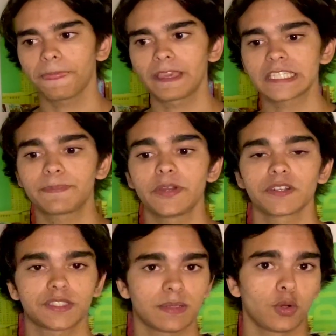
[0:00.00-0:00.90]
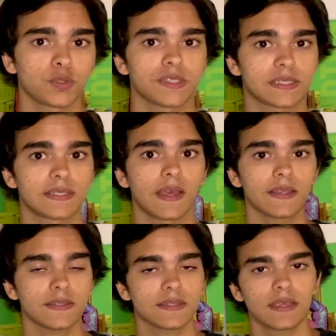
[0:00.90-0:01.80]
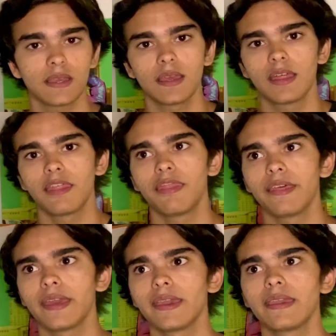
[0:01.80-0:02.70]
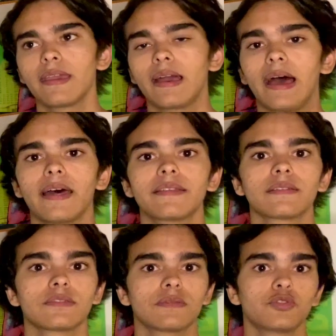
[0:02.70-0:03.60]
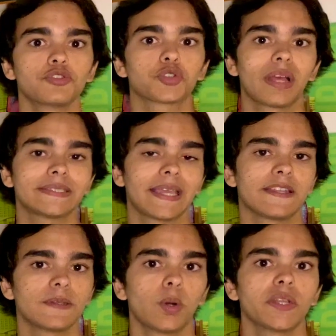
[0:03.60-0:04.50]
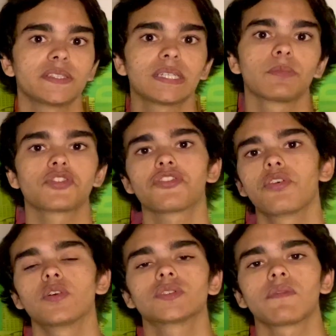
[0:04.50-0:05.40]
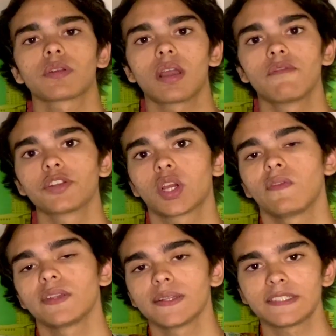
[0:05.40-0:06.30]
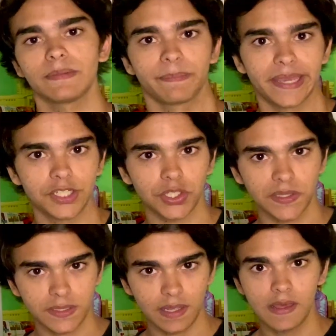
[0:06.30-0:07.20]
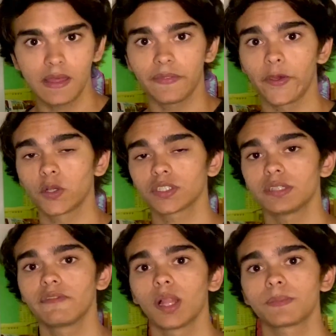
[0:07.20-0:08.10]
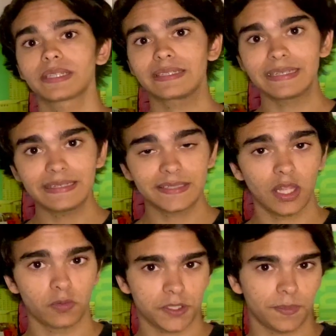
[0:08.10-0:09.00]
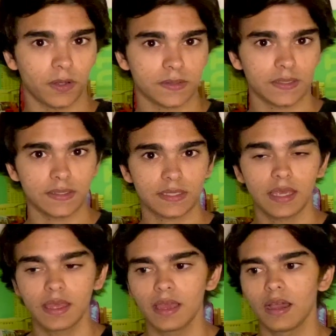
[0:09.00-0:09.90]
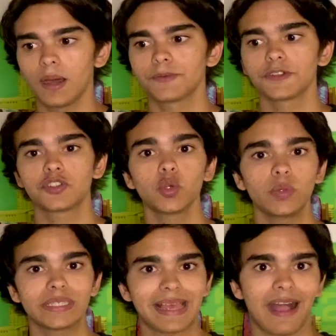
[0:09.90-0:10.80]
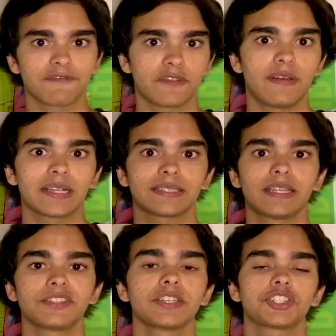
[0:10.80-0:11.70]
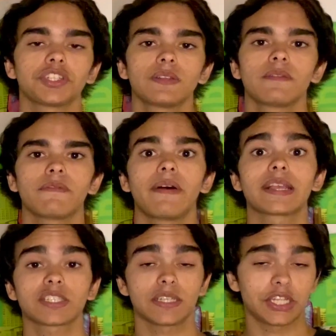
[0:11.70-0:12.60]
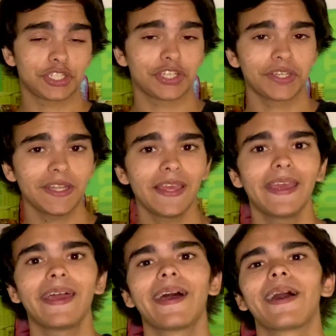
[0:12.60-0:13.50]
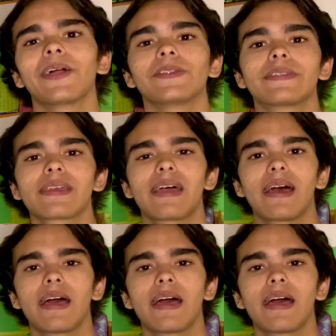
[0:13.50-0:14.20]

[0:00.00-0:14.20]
experienced the most success. They had neutralizing antibodies similar to those of recovered COVID-19 patients. They also developed T-cell responses up to 2 weeks after vaccination, and